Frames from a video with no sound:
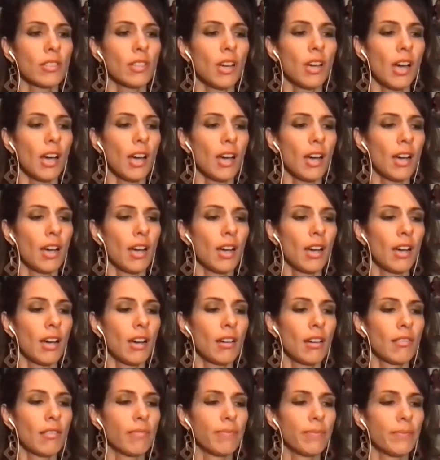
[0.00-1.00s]

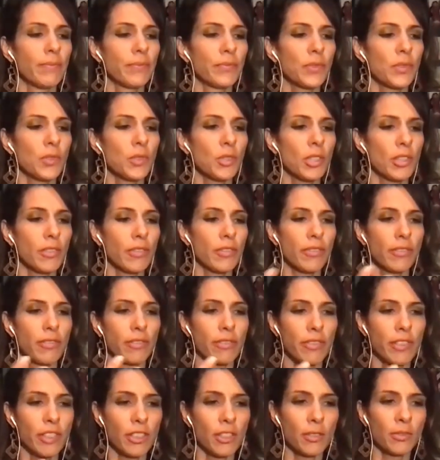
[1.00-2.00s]
um, sort of
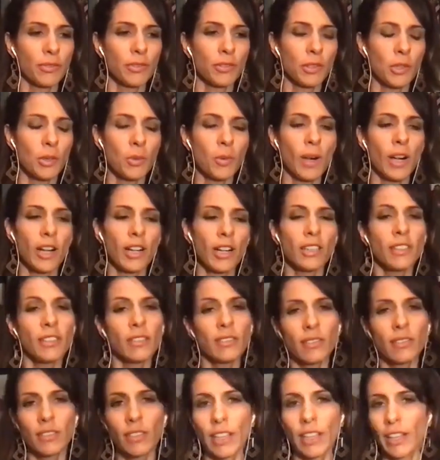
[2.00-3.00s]
feel for a while
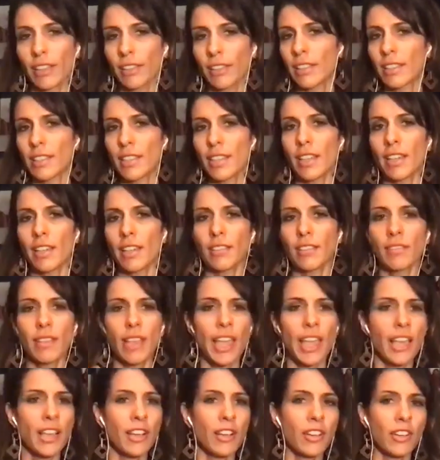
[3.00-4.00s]
like let's say
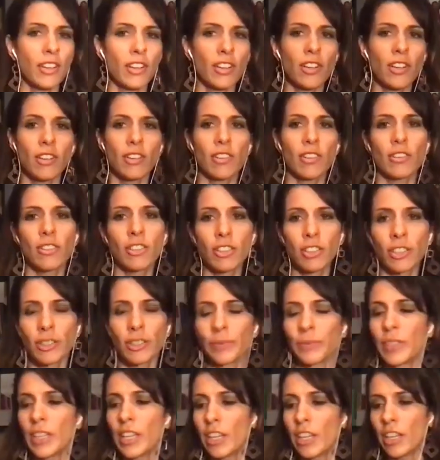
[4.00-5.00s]
anger
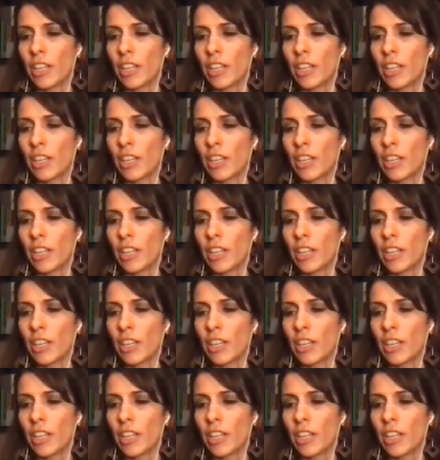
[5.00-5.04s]
or